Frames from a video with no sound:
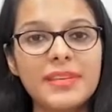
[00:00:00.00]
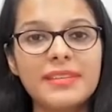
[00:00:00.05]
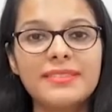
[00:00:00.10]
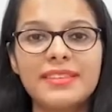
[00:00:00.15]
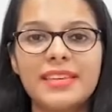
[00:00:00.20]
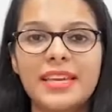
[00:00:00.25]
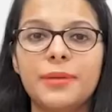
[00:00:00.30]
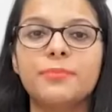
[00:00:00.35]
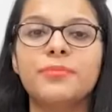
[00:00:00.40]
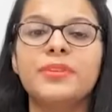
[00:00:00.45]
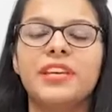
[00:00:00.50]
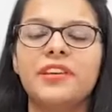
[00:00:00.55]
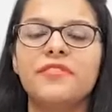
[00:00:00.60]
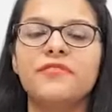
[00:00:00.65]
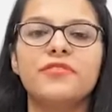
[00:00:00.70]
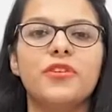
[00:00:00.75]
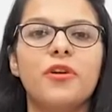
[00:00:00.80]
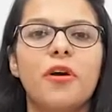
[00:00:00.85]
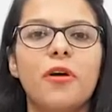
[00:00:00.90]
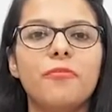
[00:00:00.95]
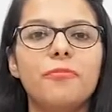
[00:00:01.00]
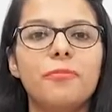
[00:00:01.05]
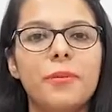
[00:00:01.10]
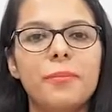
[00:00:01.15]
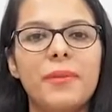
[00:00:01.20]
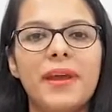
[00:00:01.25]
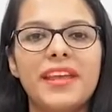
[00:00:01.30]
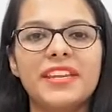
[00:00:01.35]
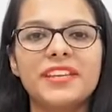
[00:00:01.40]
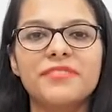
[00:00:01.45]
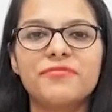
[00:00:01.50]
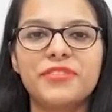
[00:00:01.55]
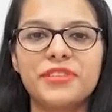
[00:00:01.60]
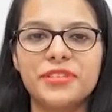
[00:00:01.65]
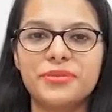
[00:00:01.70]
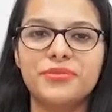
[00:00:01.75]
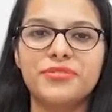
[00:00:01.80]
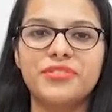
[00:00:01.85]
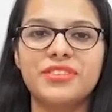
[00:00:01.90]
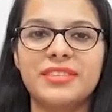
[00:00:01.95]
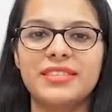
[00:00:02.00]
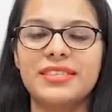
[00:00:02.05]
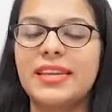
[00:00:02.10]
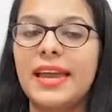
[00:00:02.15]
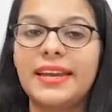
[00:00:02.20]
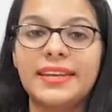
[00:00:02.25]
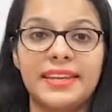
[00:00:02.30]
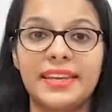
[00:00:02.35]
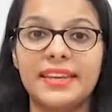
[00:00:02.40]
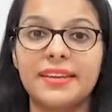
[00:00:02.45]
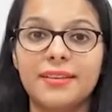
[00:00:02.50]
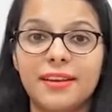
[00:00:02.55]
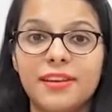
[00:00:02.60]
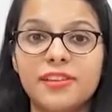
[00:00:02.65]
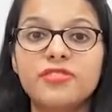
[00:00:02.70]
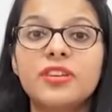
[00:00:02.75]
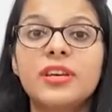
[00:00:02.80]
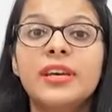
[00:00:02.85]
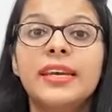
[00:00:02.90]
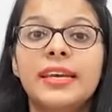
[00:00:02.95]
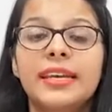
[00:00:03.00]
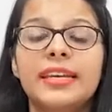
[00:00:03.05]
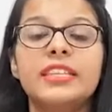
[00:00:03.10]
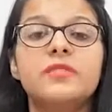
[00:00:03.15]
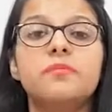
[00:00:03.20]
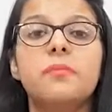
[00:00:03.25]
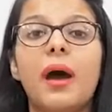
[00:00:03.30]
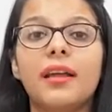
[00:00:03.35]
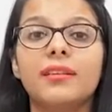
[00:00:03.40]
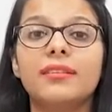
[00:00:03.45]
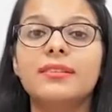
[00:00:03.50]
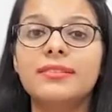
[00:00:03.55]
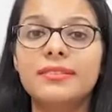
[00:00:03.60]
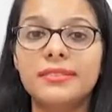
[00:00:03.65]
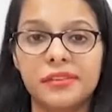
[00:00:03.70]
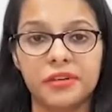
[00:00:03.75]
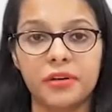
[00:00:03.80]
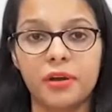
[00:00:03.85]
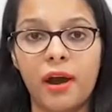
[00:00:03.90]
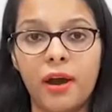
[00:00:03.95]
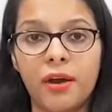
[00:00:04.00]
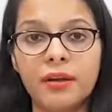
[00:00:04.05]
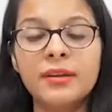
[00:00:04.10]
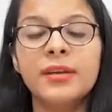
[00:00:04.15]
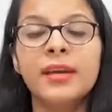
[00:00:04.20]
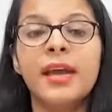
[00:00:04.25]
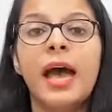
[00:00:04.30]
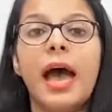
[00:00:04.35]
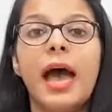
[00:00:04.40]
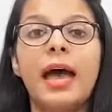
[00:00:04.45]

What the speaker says: be skipped if you are preparing for UGC Net English is Badal Sarkar,